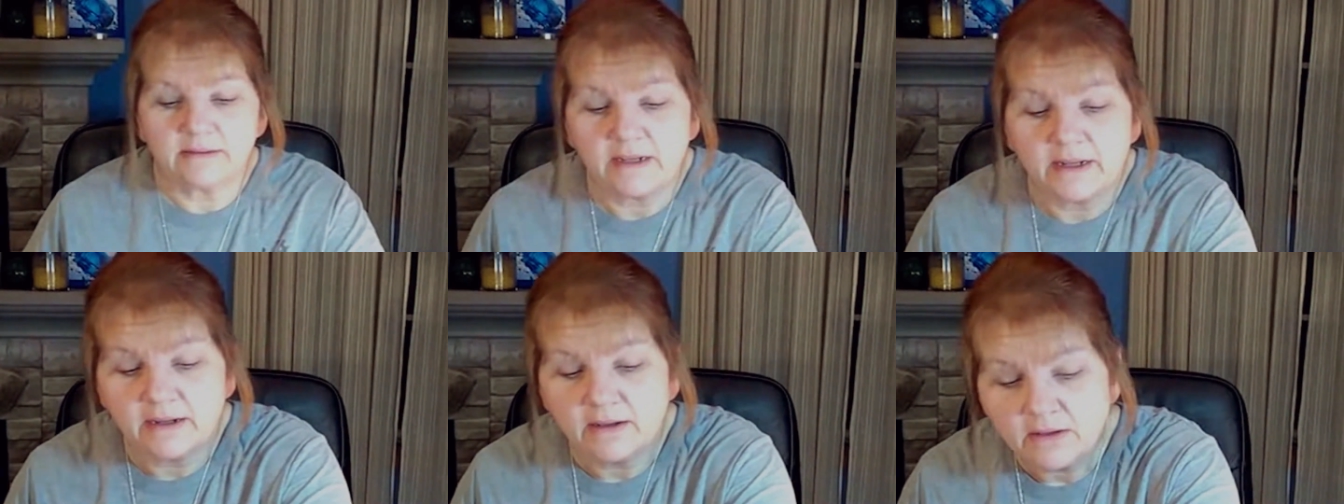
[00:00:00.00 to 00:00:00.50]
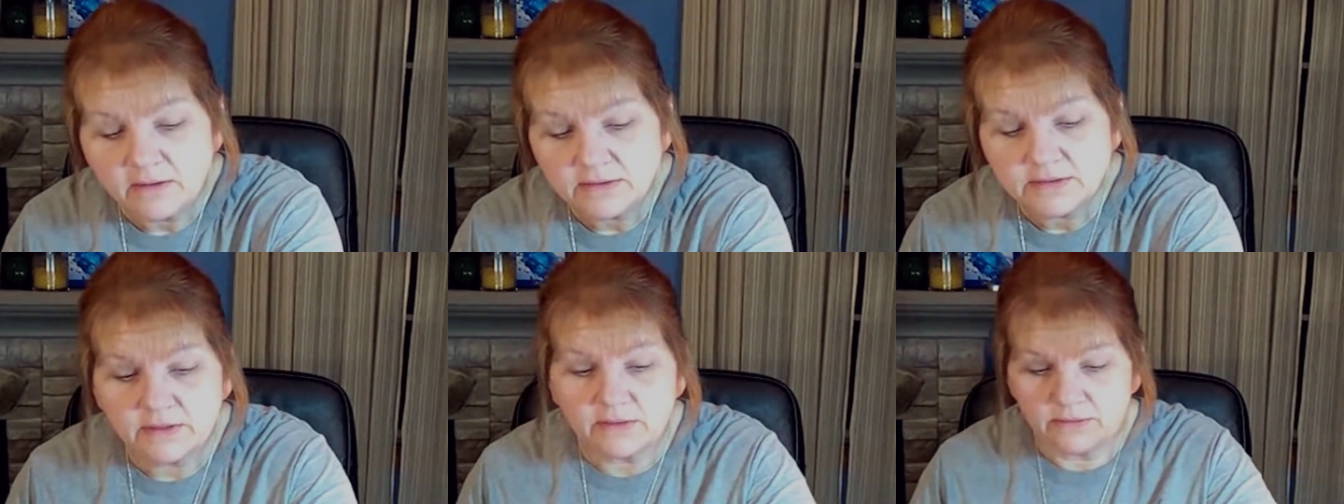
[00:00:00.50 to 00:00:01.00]
I
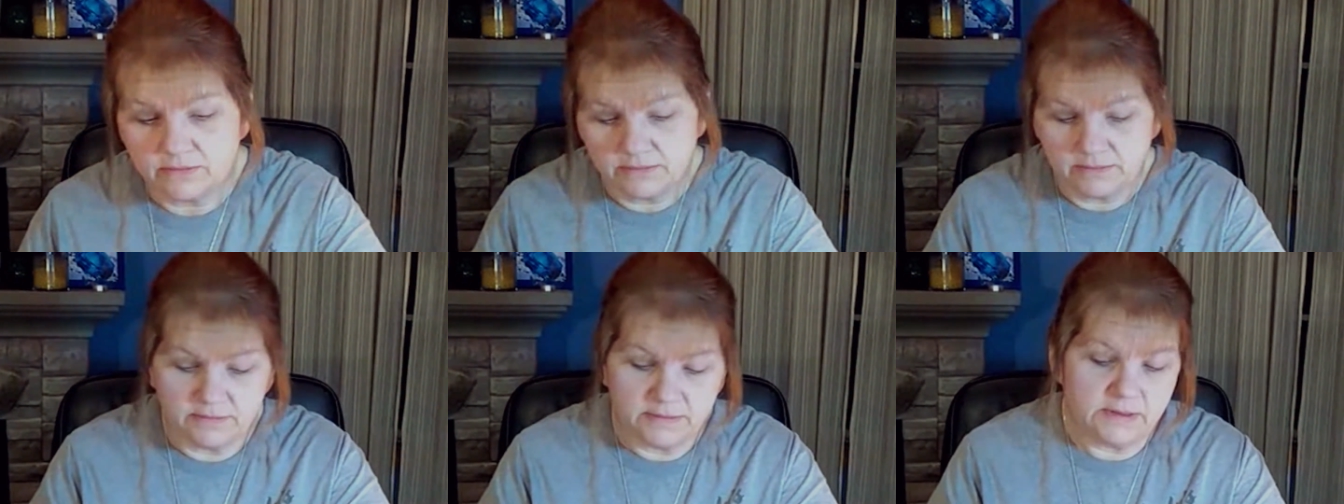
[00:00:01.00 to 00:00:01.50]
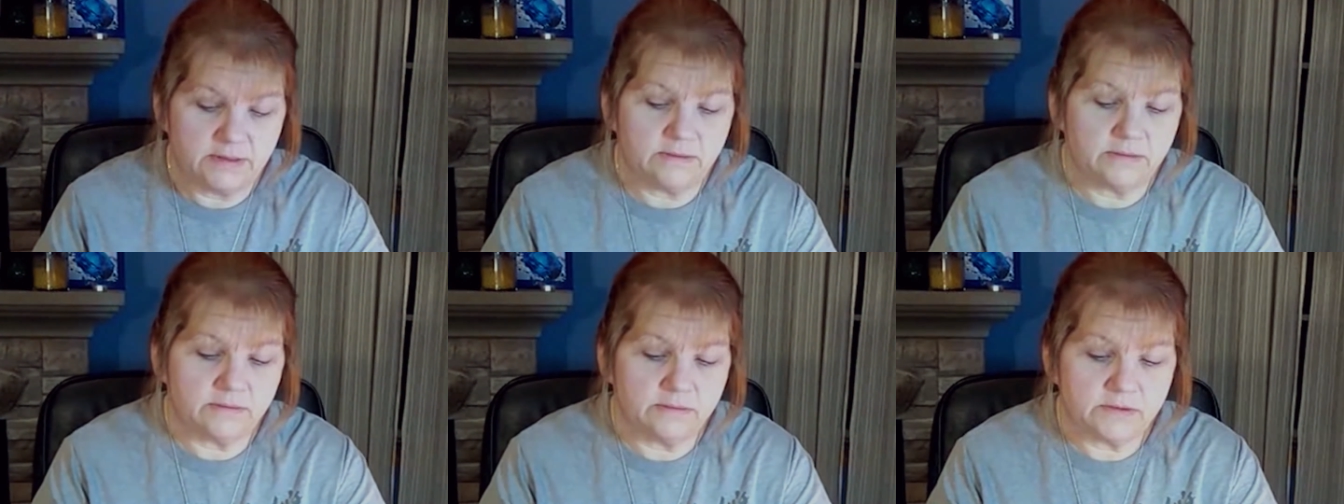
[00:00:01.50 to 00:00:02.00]
also
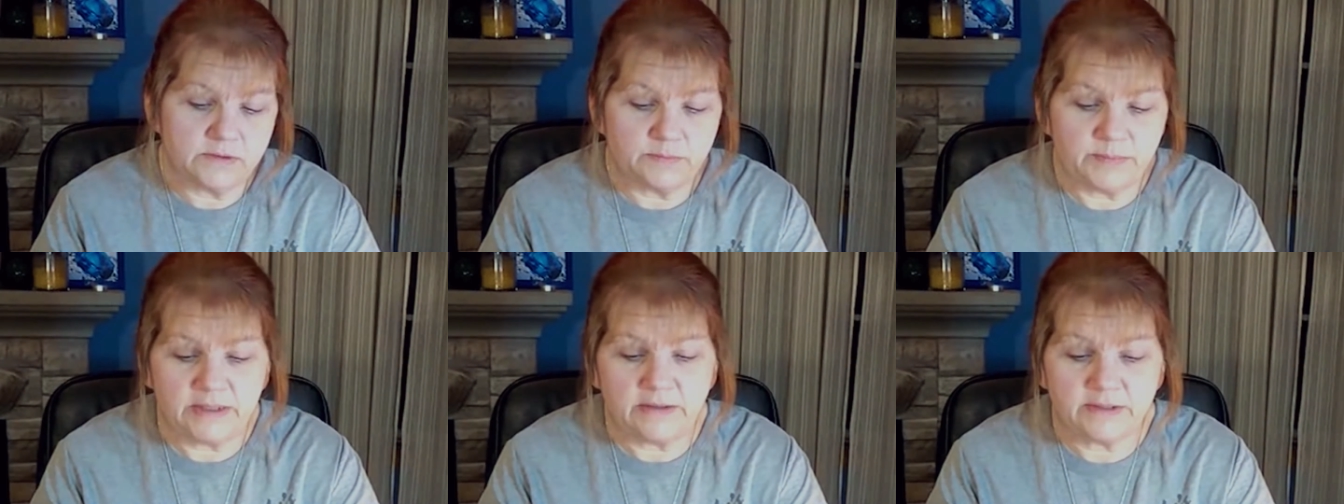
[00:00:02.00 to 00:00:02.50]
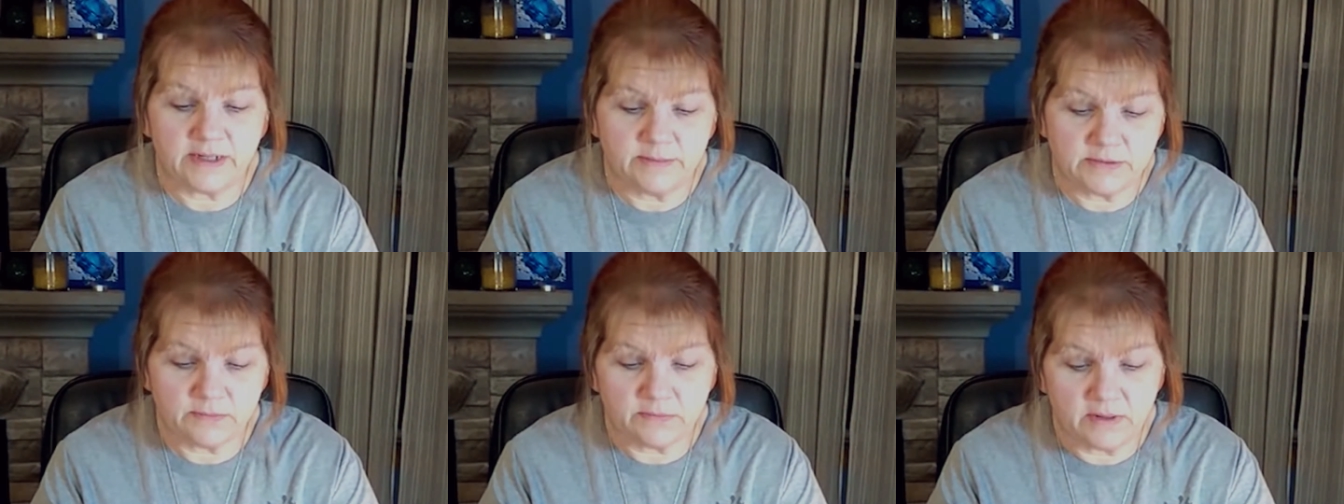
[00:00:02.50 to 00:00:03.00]
use Peter
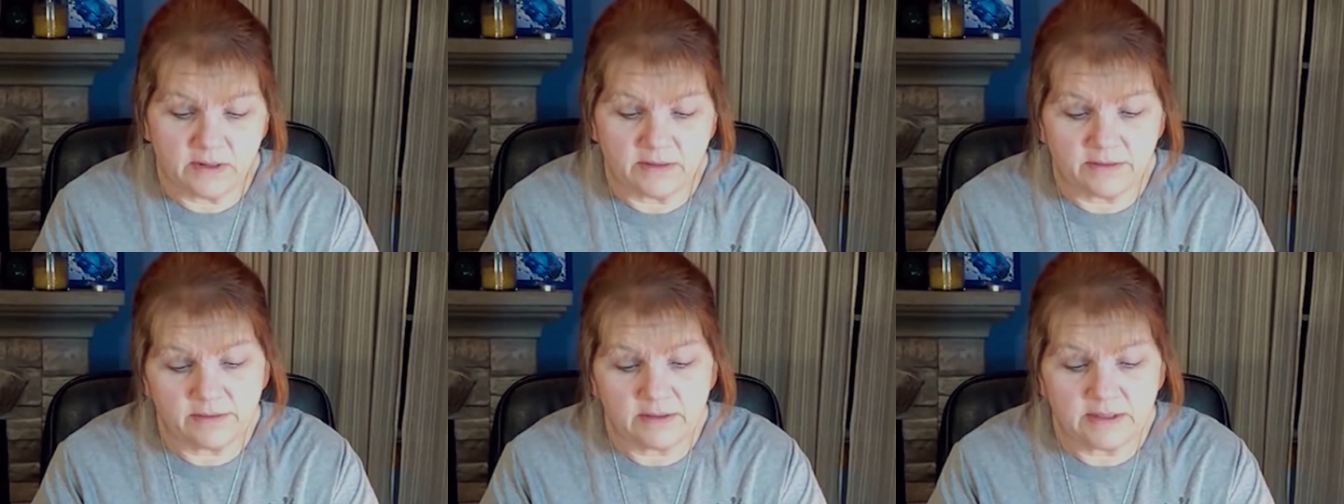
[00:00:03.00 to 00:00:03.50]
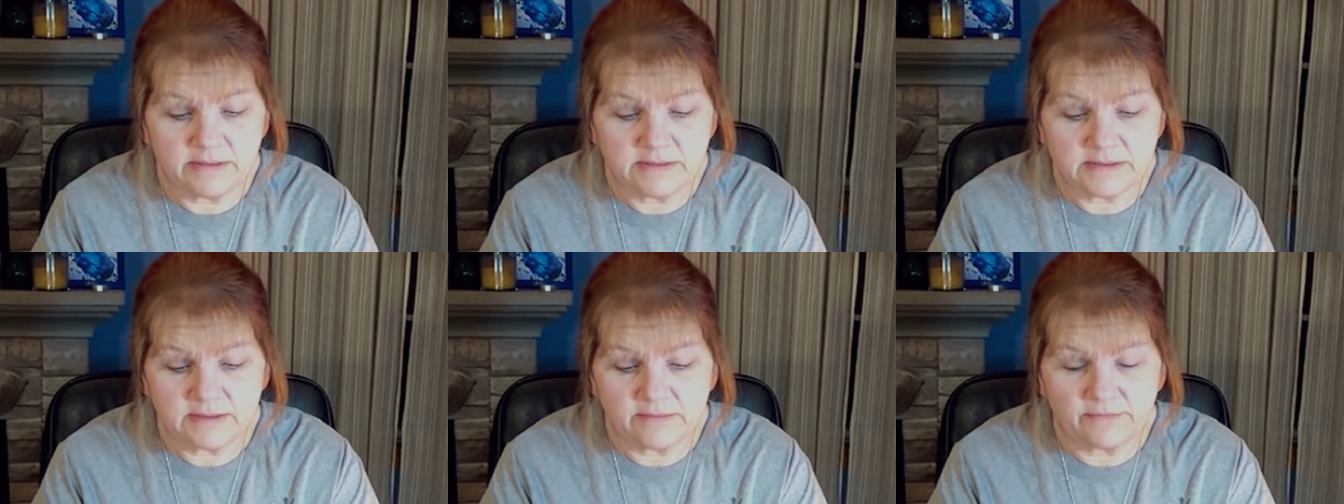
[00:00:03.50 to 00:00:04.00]
Thomas Roth
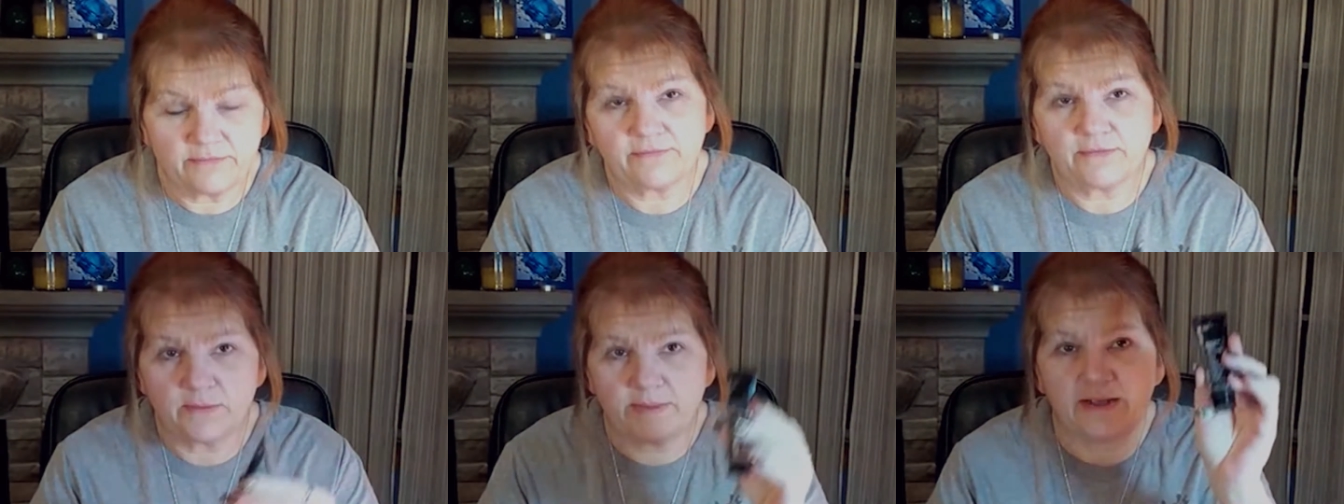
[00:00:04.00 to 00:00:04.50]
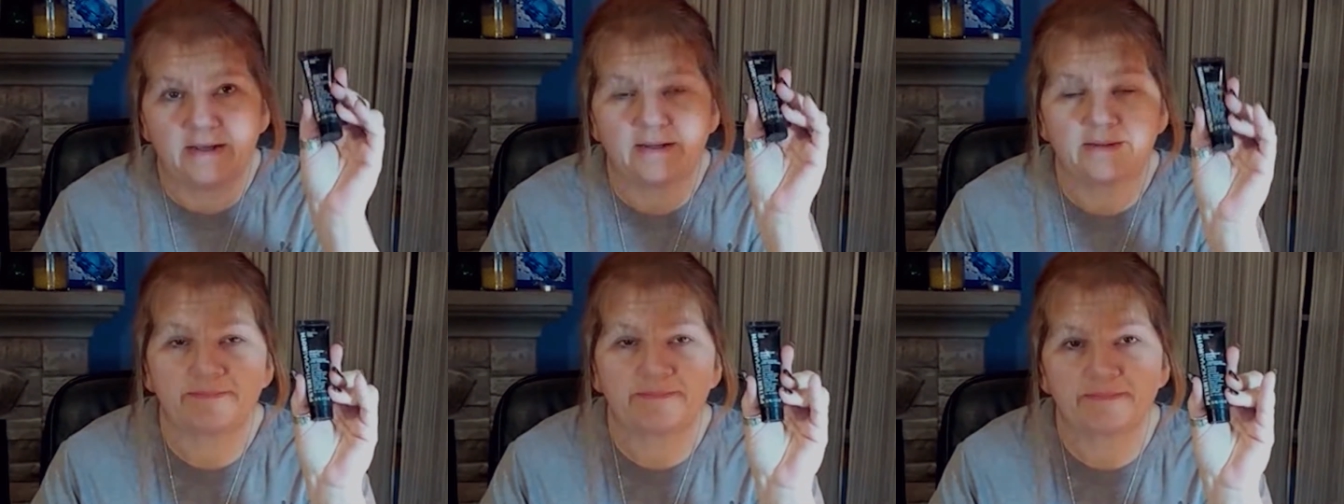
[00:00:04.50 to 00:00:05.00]
Instant Firm Eye
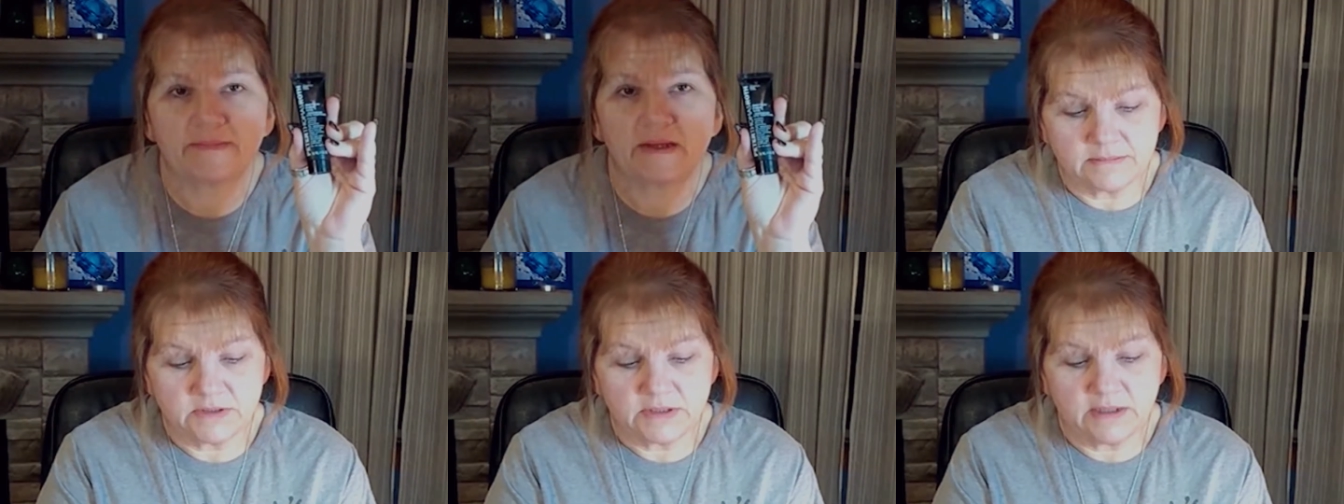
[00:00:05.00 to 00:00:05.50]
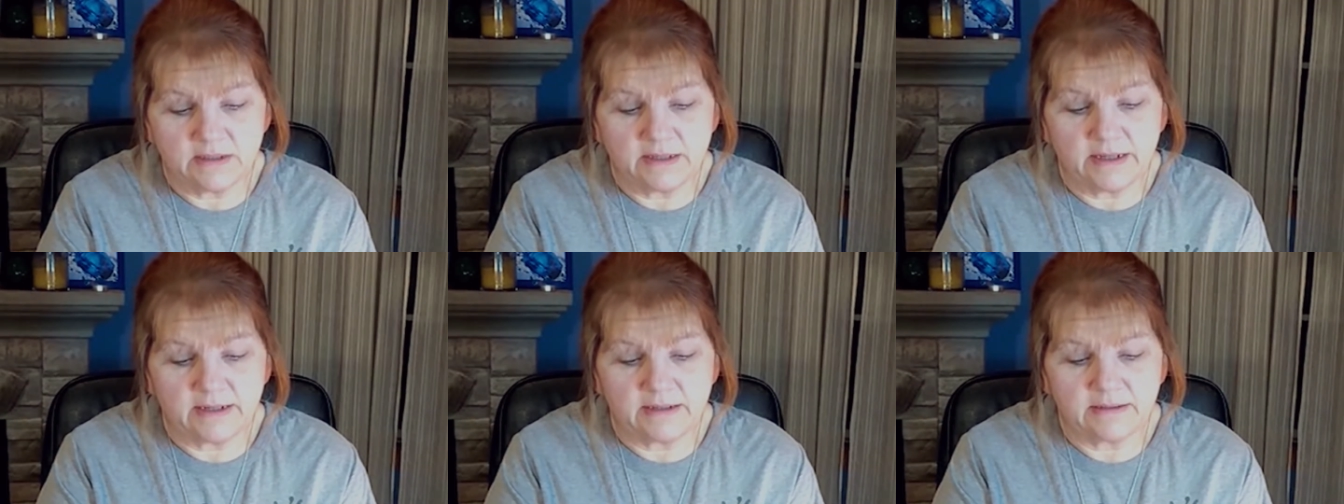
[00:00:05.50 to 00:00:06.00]

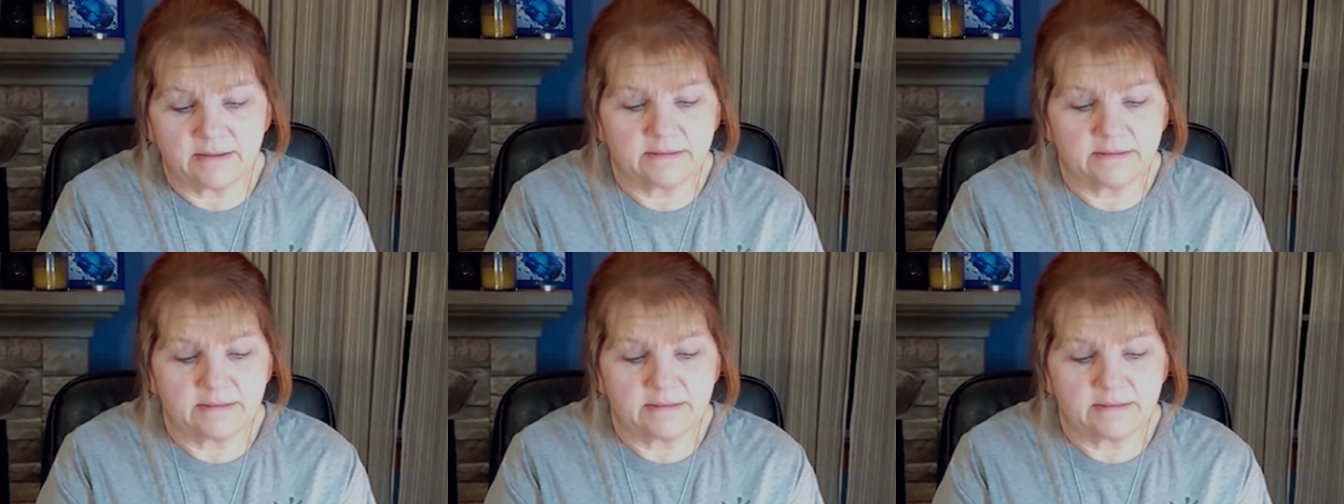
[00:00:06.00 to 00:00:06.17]
gel-like